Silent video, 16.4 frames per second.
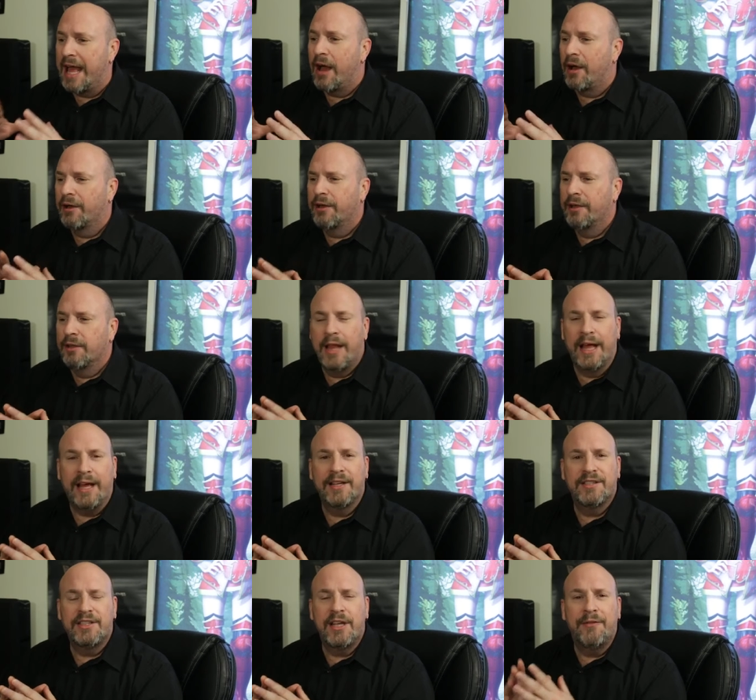Now,
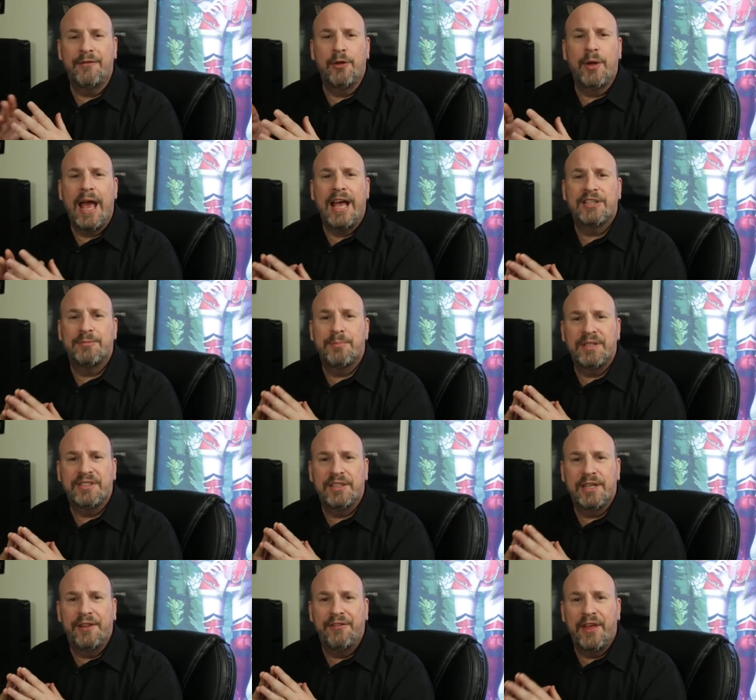like I said, if you guys
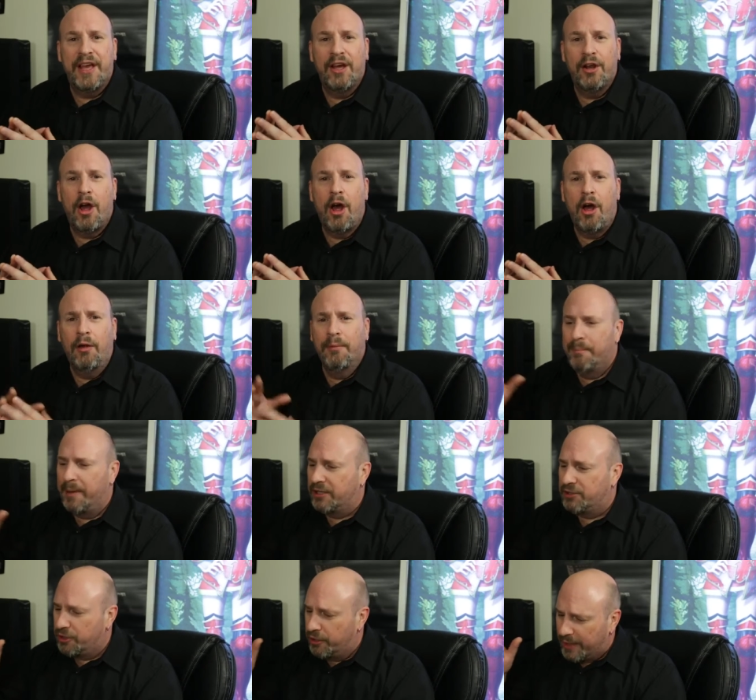missed anything at all,
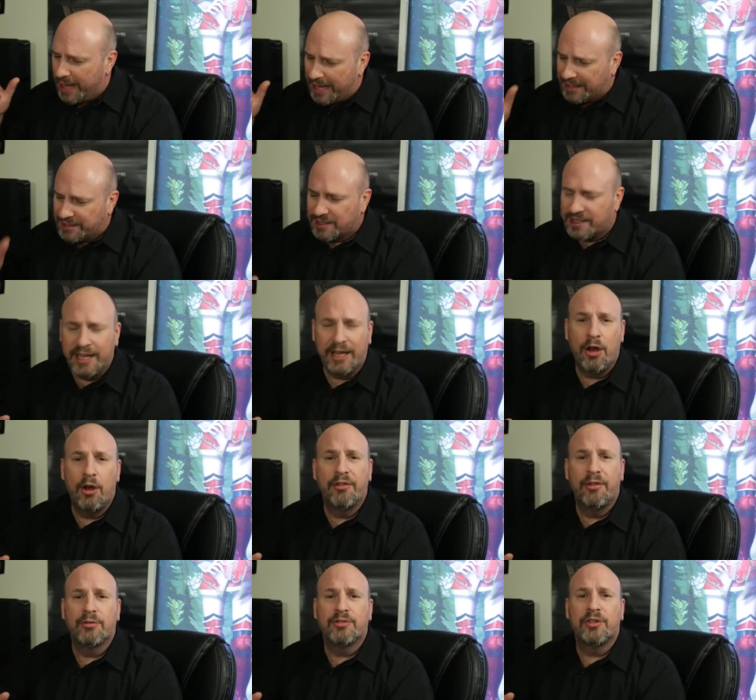make sure you guys click
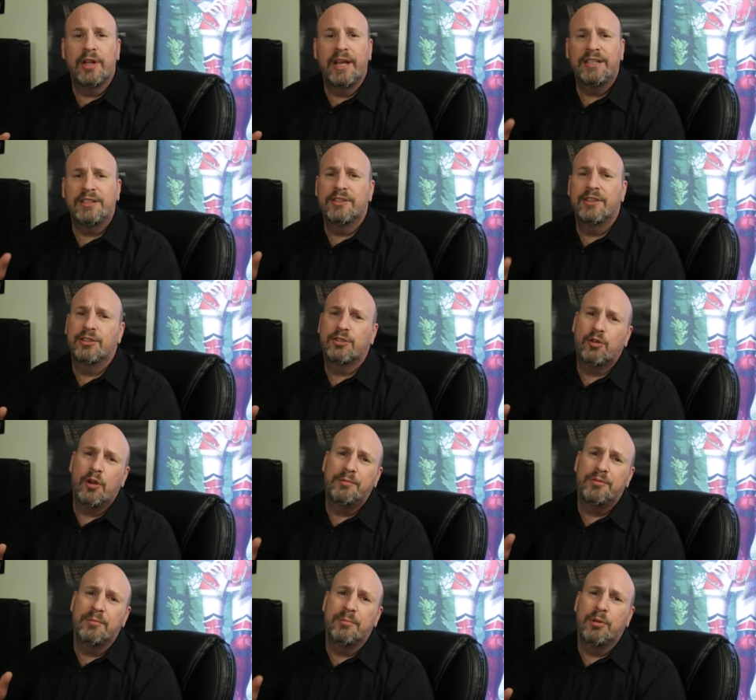on those links in the
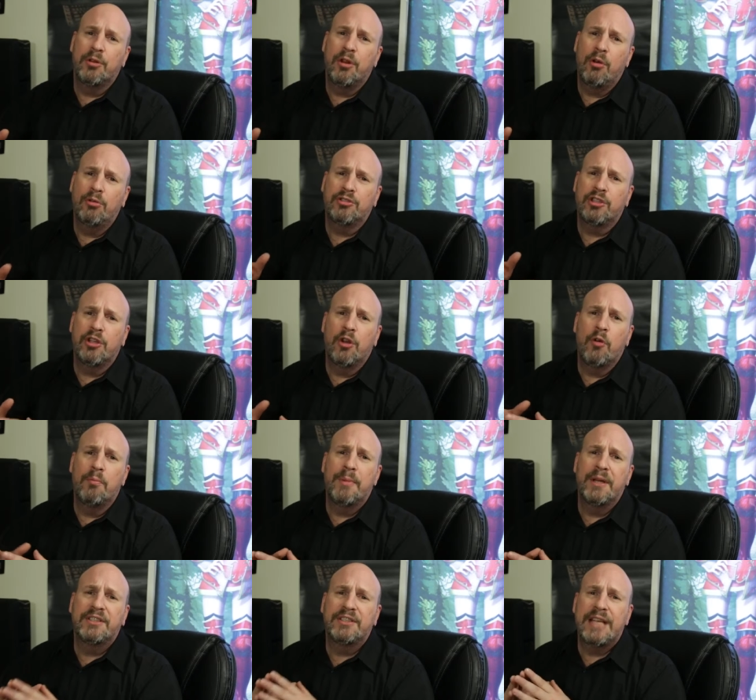description below so you
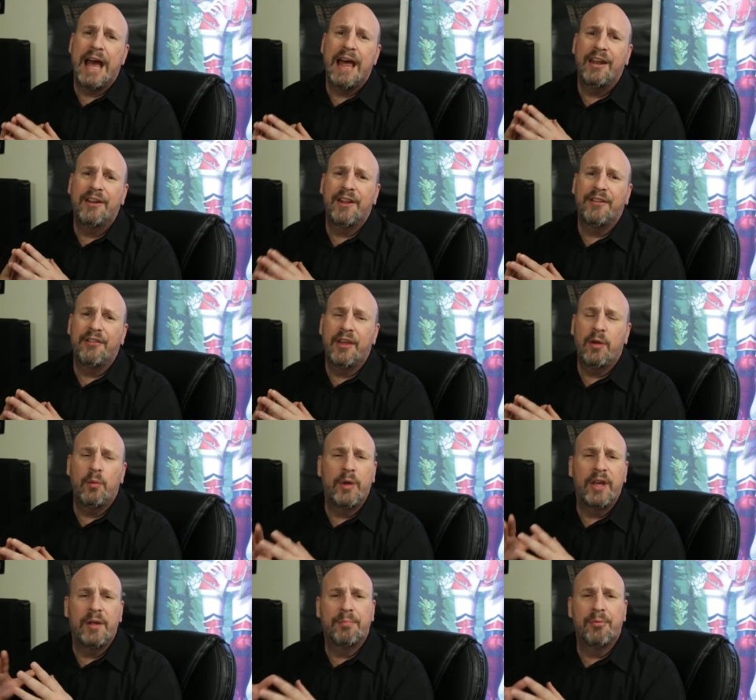don't miss out
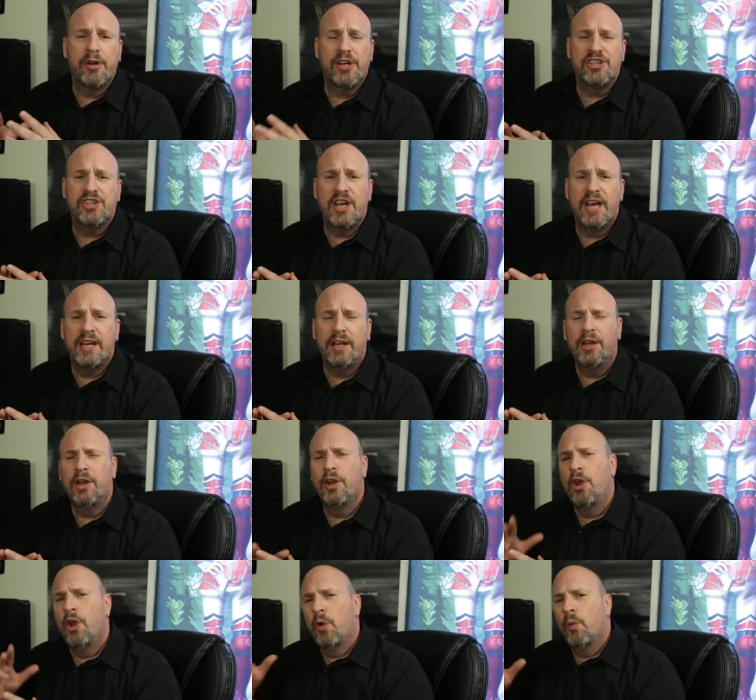anything. We appreciate it.
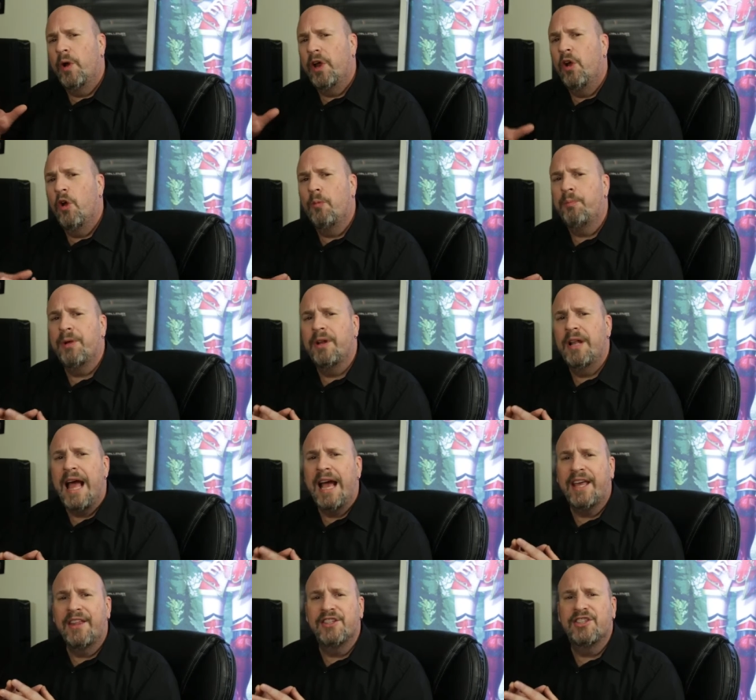We hope you
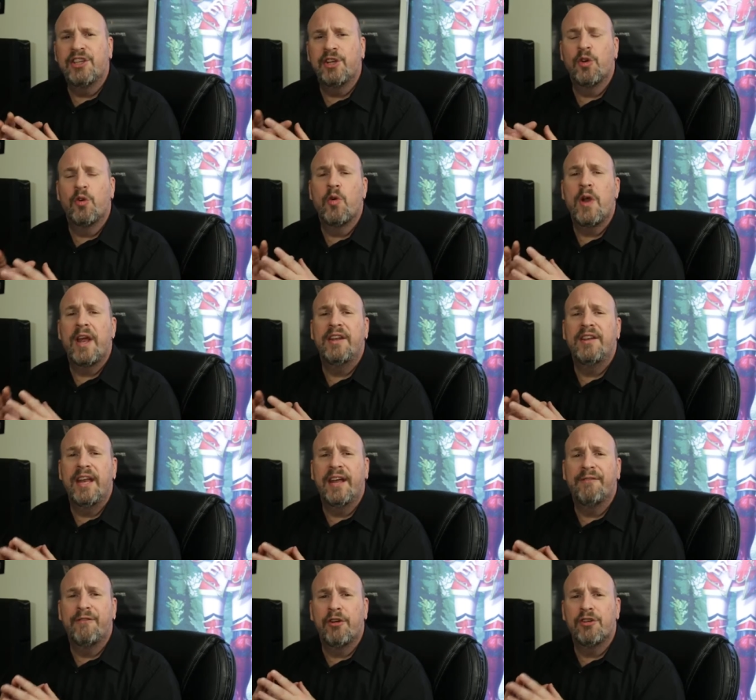like this here
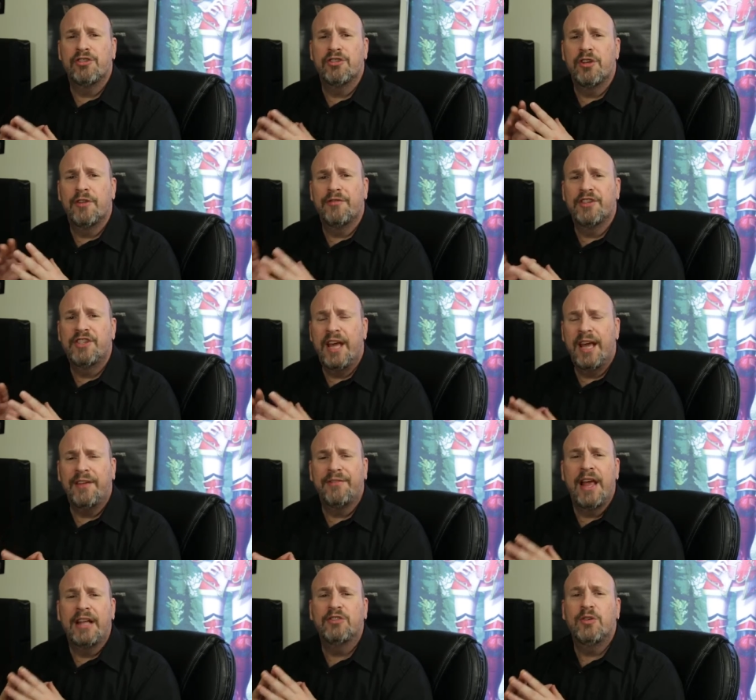redneck version of the
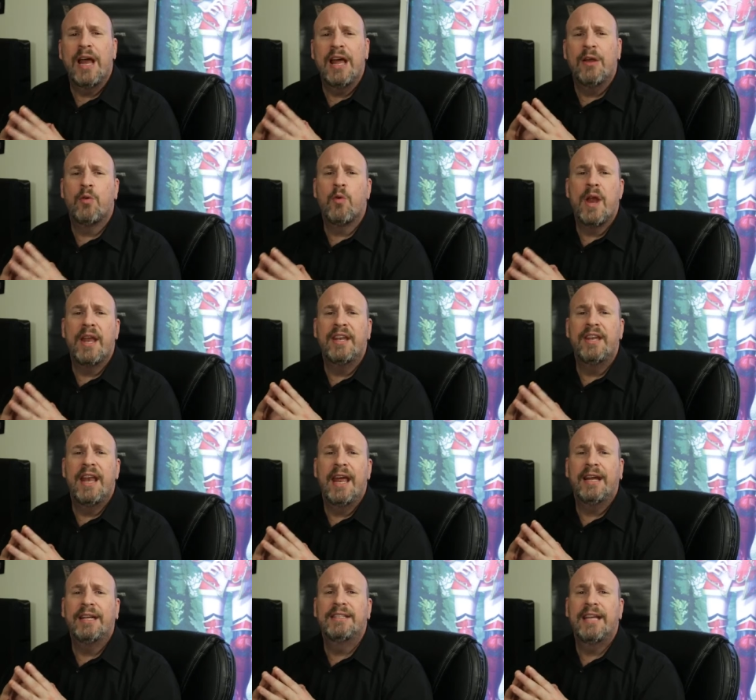tech. That's right,
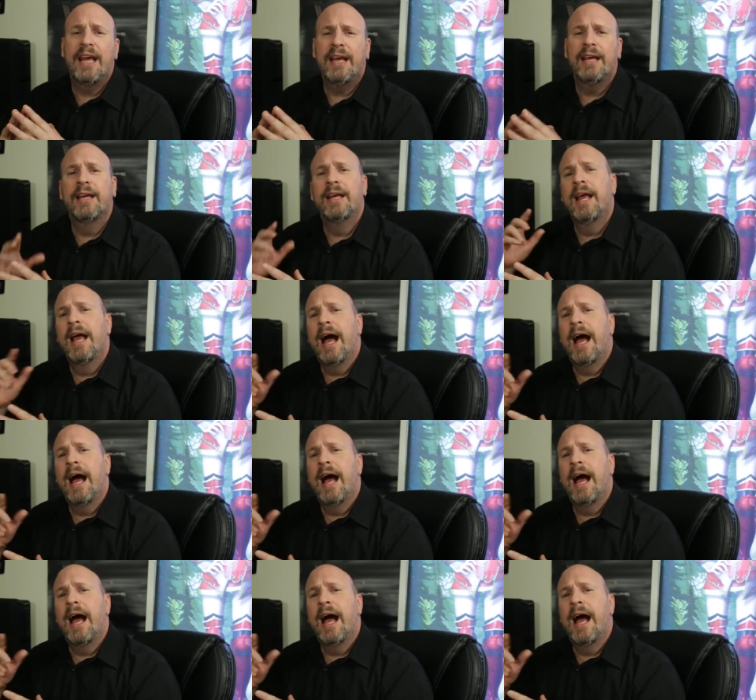redneck tech.